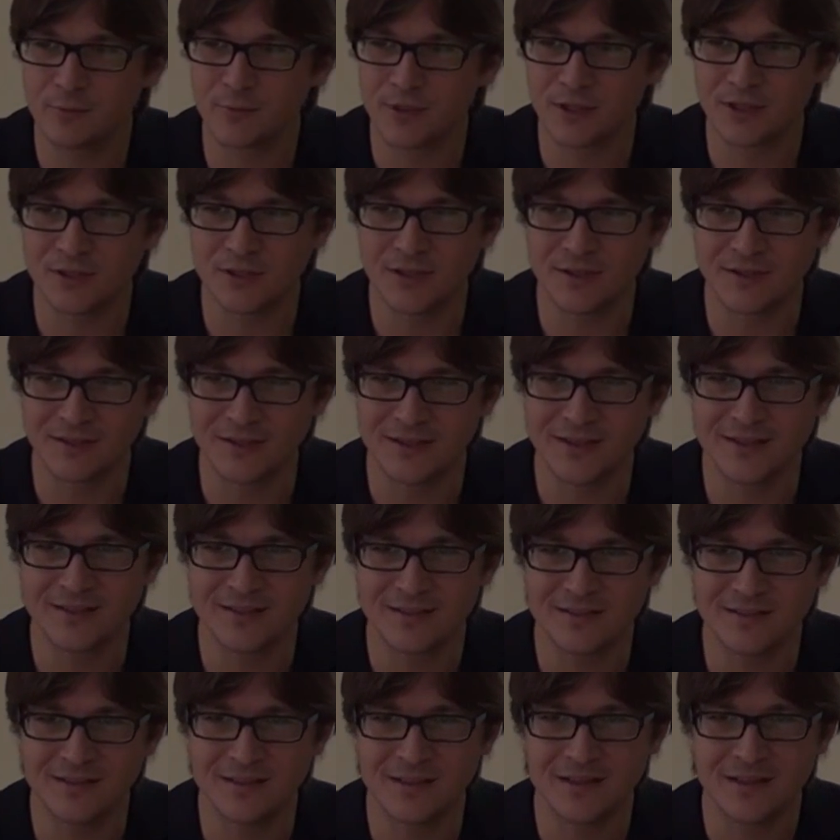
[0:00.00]
but
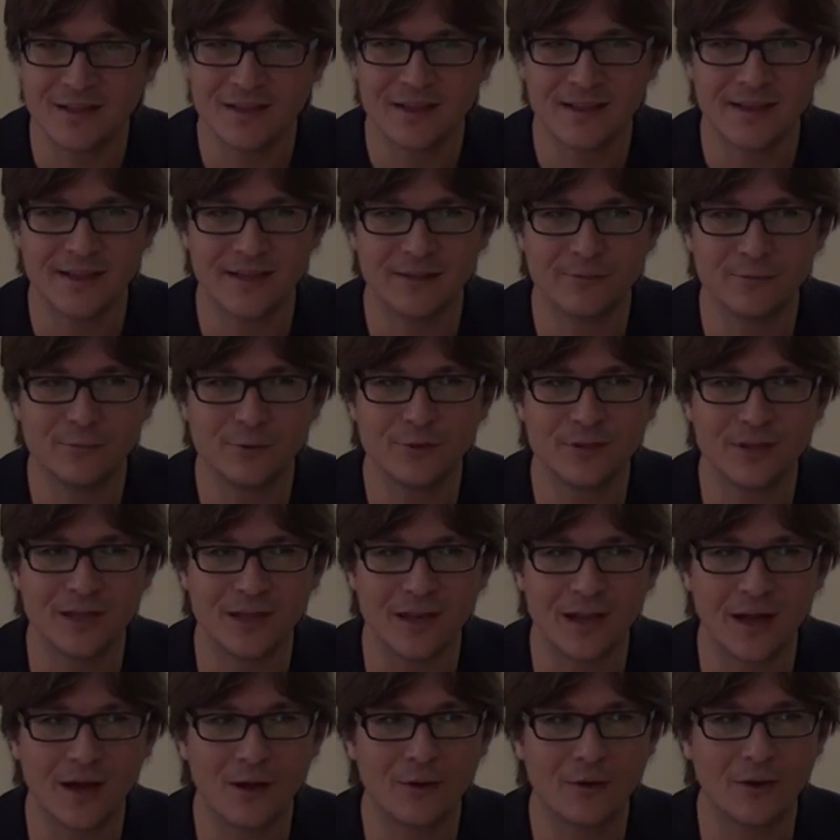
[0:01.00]
it would
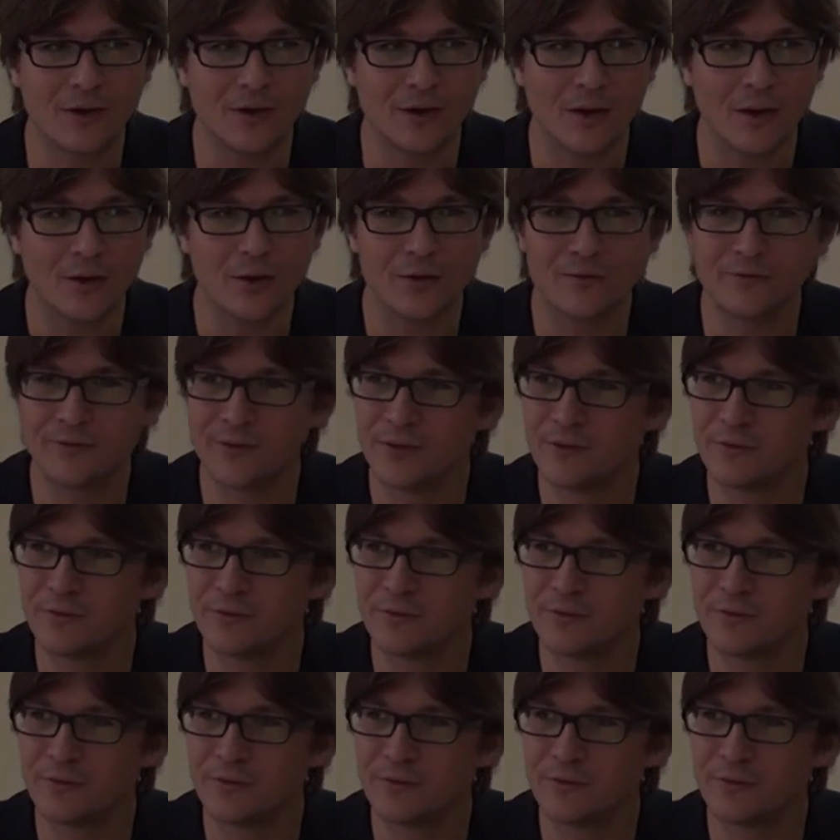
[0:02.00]
allow a lot of